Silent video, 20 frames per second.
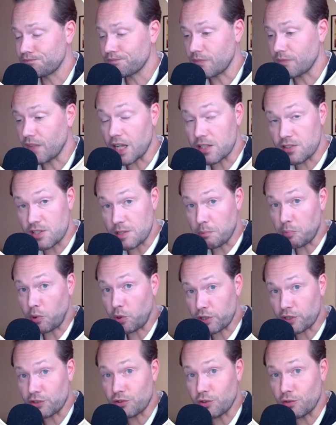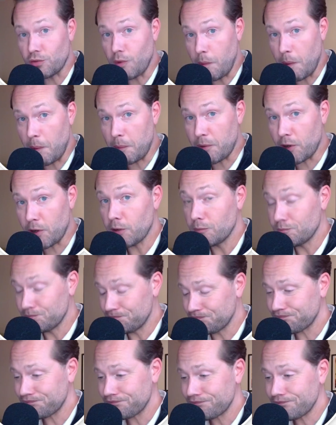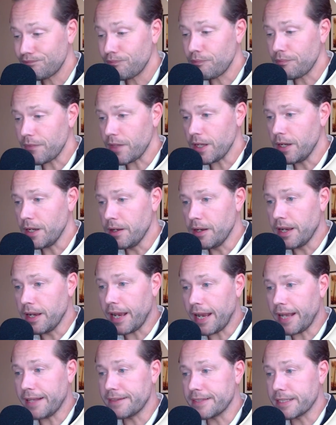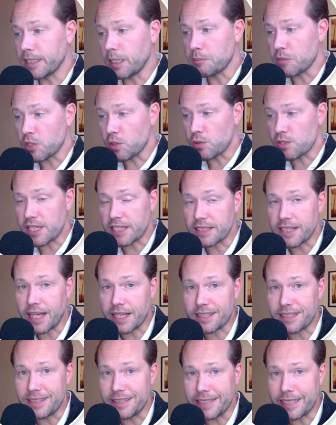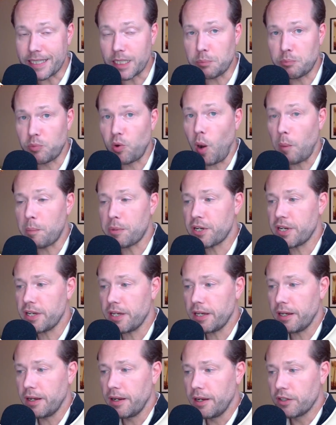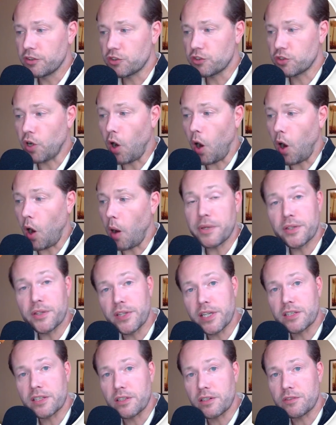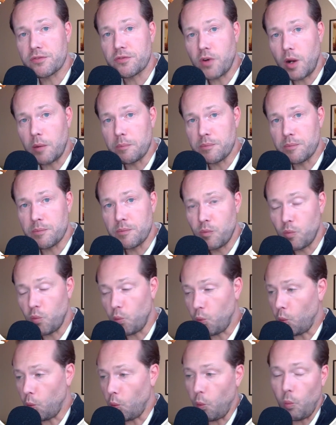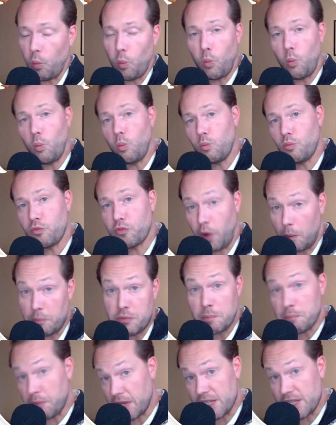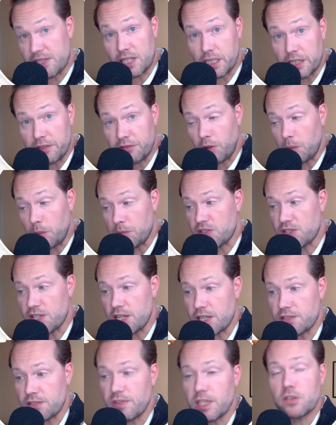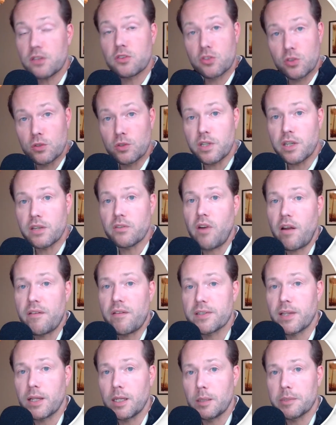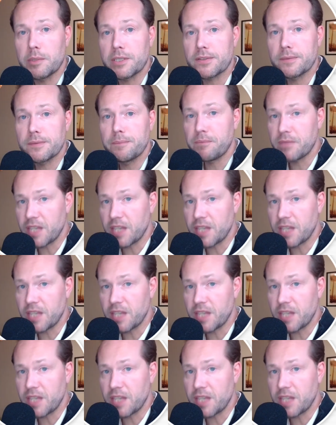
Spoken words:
That's important to remember. And then I'm using that link property to copy data from basically from the CSV to the Revit element.